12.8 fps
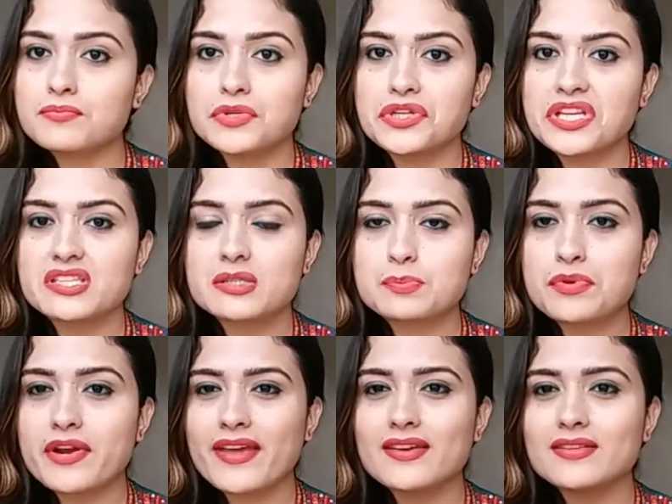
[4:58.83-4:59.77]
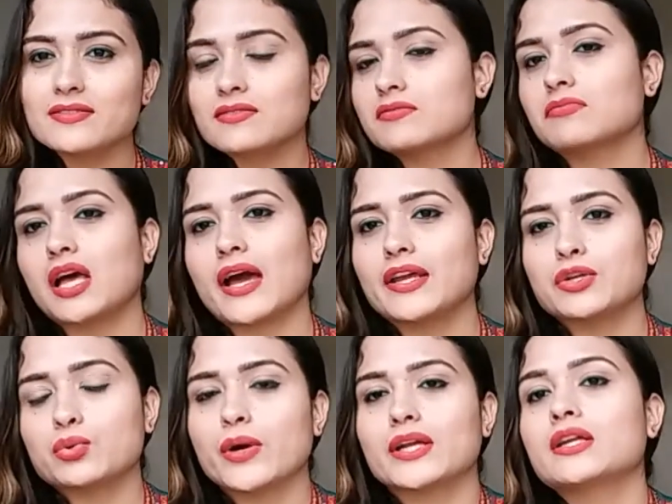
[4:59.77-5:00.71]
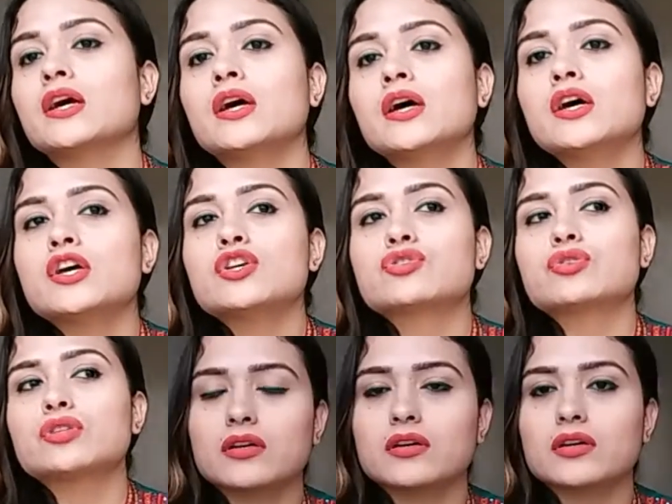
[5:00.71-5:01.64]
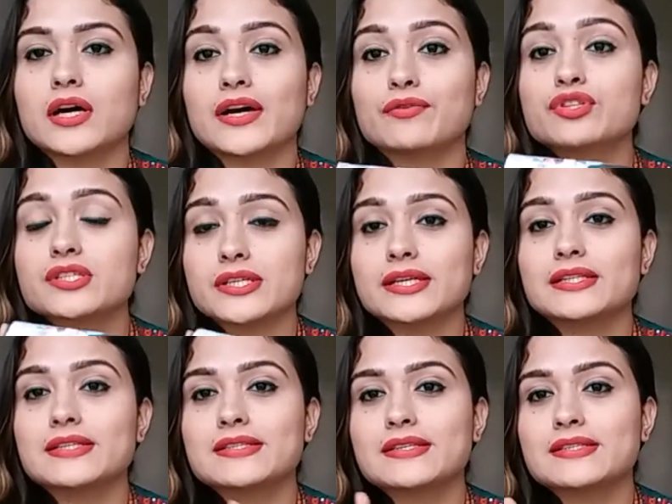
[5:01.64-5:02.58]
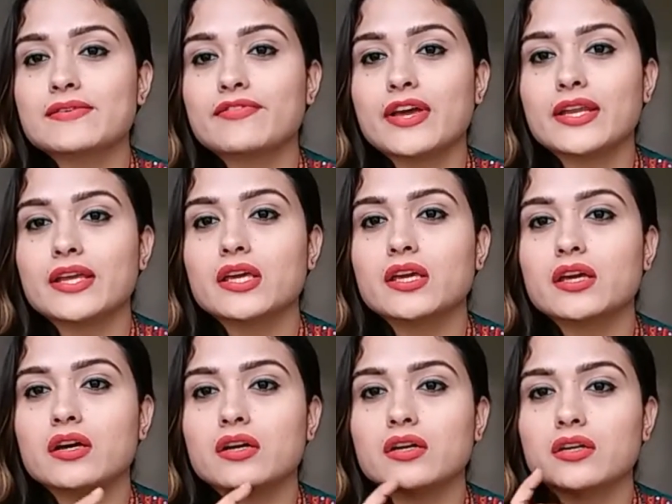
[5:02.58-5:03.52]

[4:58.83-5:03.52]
respray it, I do it. So I would say this is a very